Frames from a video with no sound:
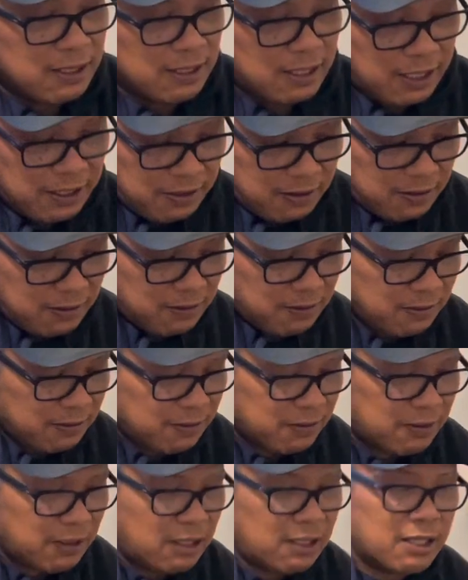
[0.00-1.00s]
like, you know,
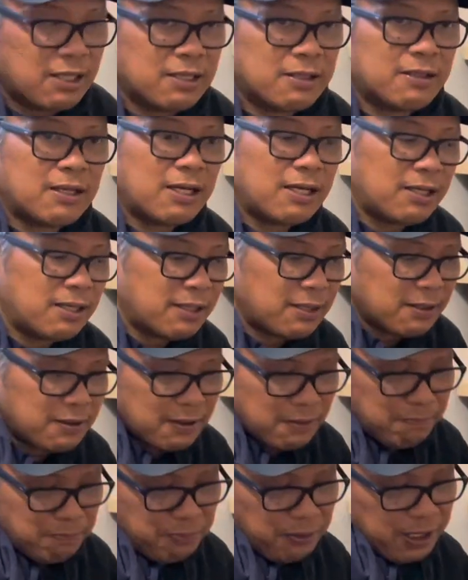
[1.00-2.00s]

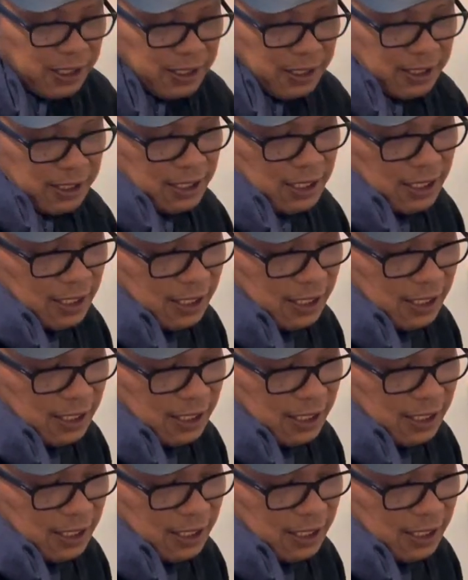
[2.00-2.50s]
they're pretty